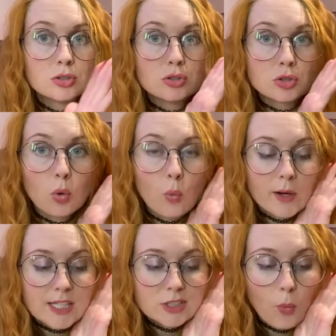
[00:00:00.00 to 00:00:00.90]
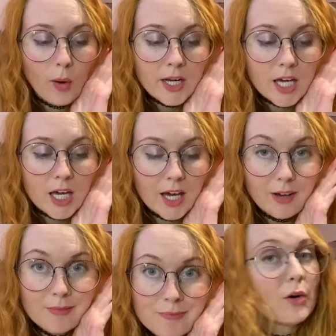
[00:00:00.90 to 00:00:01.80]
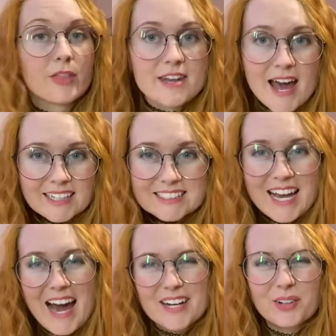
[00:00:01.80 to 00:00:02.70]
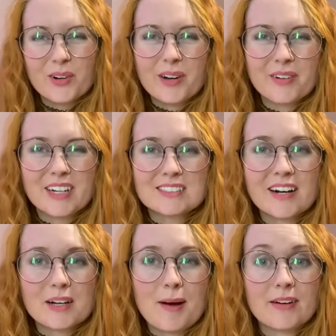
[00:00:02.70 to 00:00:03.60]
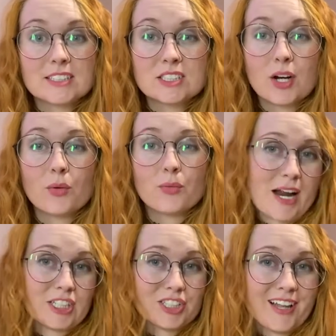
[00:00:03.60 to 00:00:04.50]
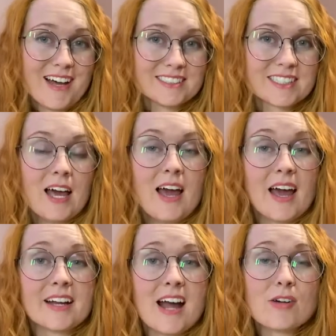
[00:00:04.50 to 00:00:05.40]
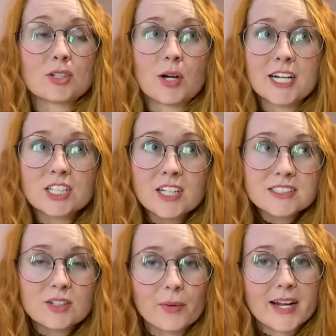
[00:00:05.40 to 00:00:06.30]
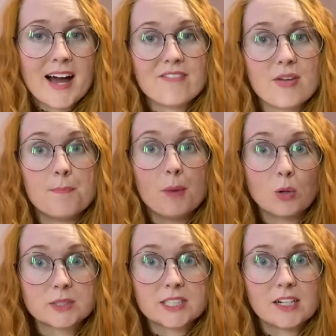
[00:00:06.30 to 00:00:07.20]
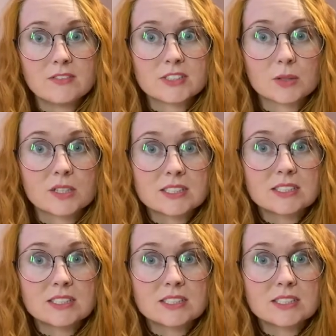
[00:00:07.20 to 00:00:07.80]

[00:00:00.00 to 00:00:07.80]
twenty twenty. Well, the next category we're going to talk about is tarantulas. And now tarantulas are what I have the most of, so this is